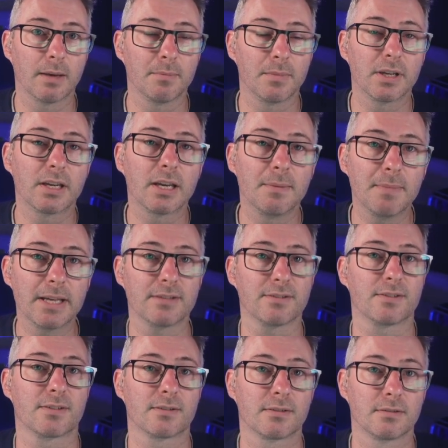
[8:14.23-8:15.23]

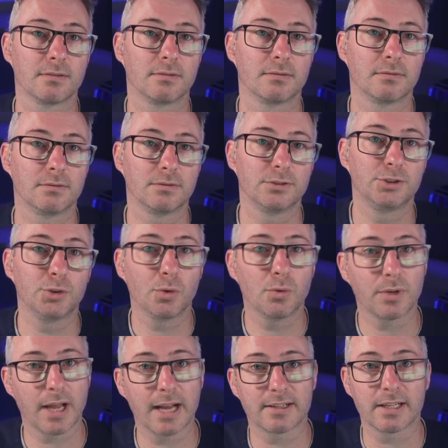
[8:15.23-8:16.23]
commence
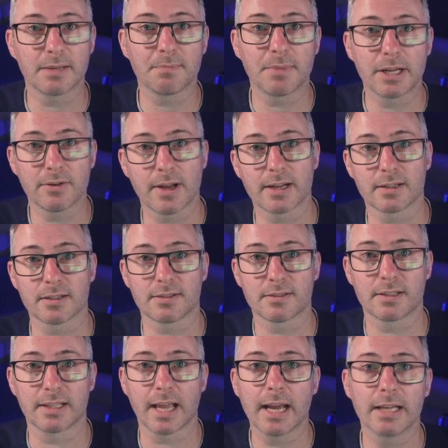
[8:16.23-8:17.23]
short-acting
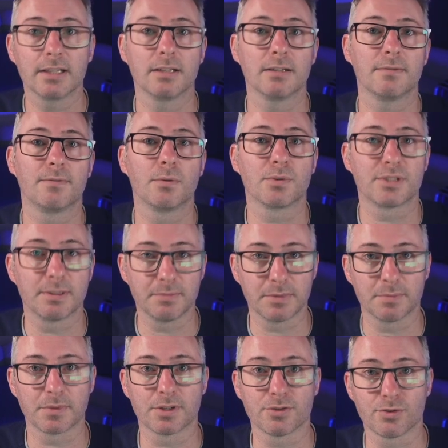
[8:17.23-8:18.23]
beta-agonist inhaler for
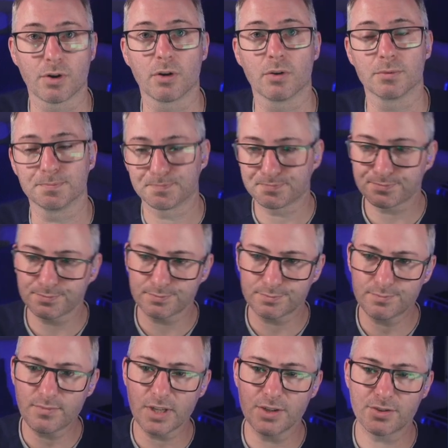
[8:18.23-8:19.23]
symptom control.
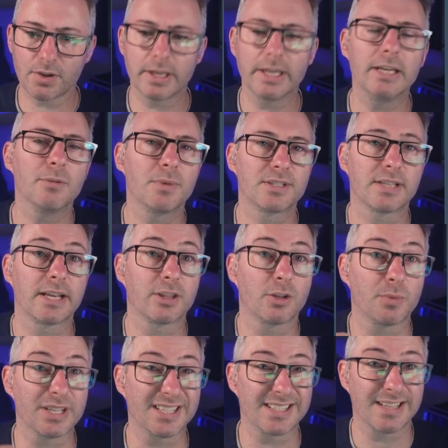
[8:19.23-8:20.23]
So here we're saying that
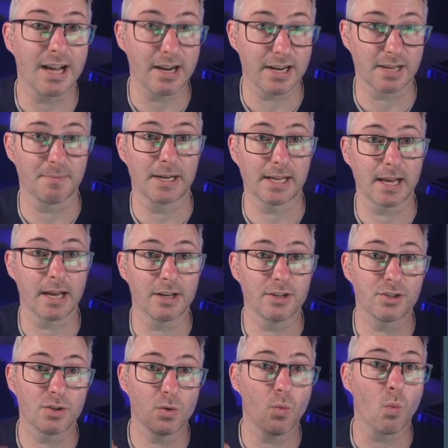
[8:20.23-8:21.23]
we're starting
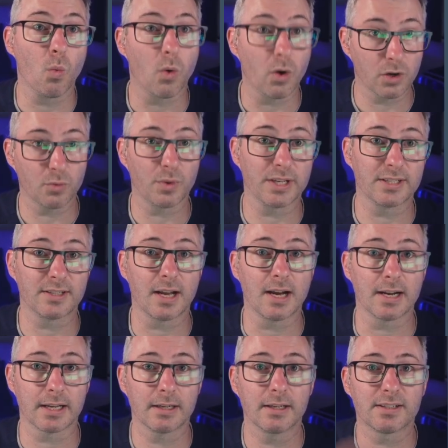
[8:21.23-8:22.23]
medication. What are we
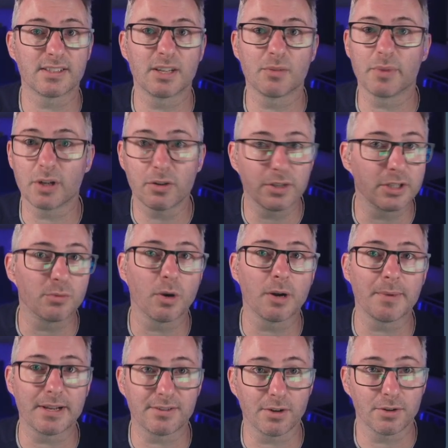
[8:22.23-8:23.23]
starting? It said we don't need to worry
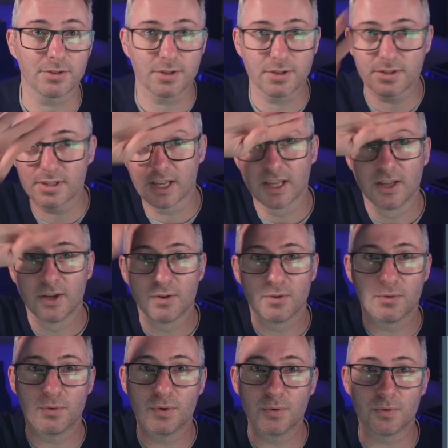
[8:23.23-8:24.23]
about doses.
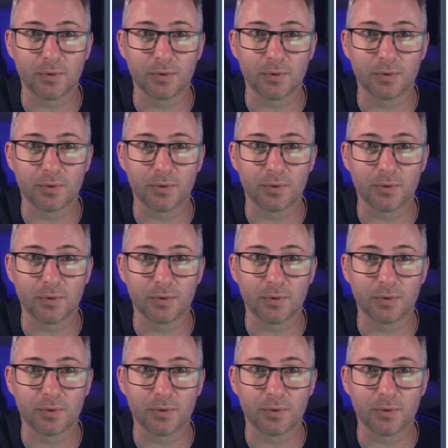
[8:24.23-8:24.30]
Ooh.